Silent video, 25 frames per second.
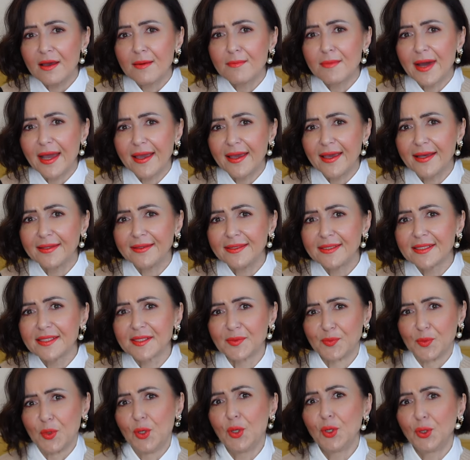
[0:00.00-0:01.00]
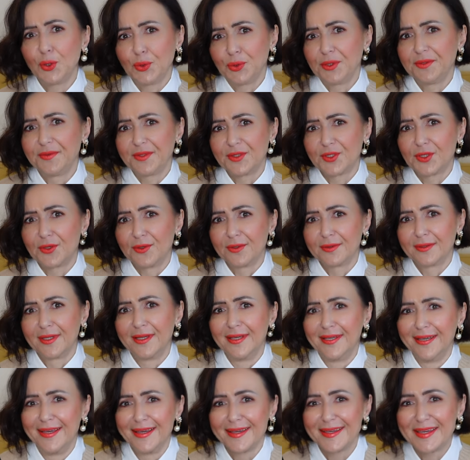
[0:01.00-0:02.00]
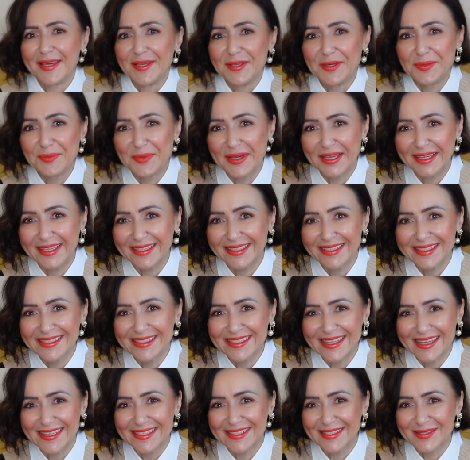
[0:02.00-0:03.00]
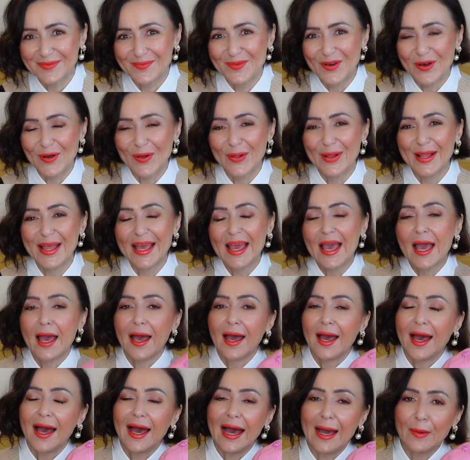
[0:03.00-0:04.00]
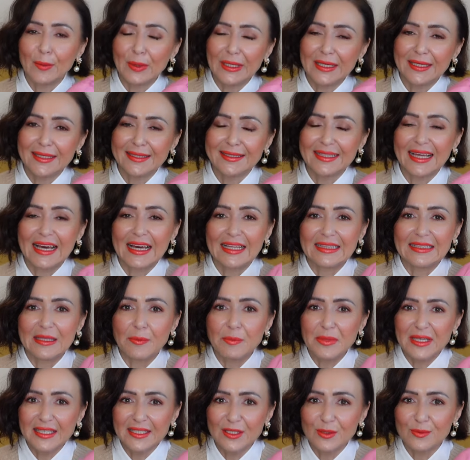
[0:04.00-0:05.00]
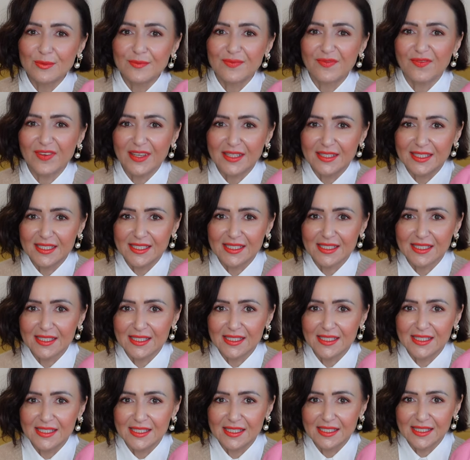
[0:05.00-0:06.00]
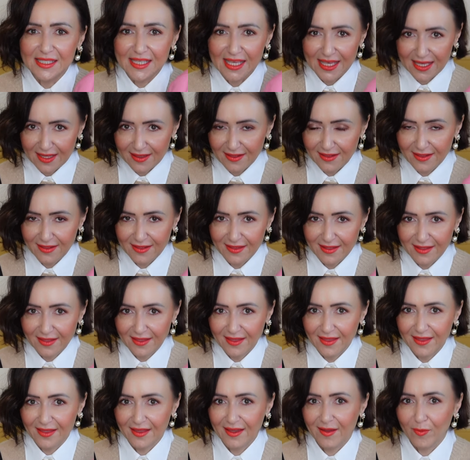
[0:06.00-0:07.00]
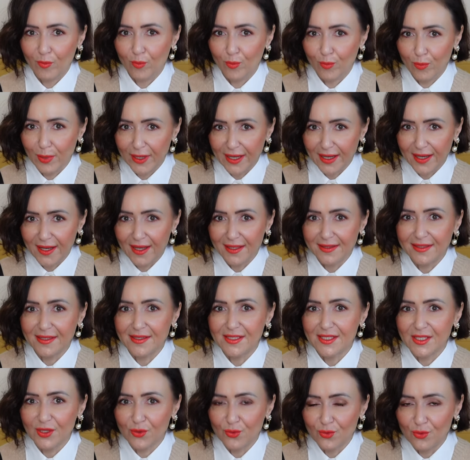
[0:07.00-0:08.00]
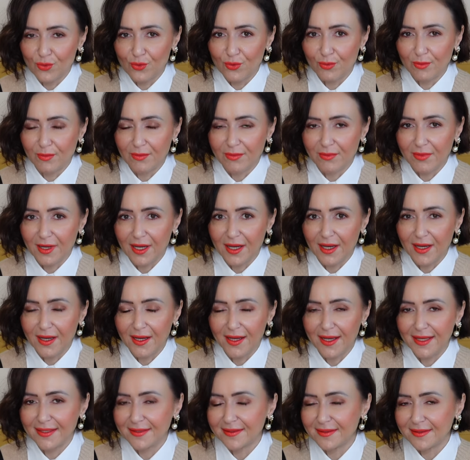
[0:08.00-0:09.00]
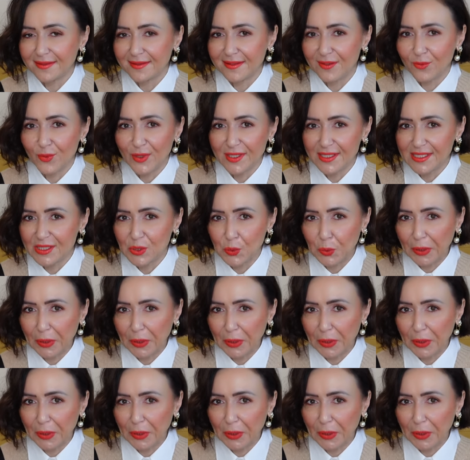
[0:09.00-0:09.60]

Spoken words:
My head is small, Louis Vuitton. Can you make it in size small? I mean, the medium fits still, but there is a room. And when it's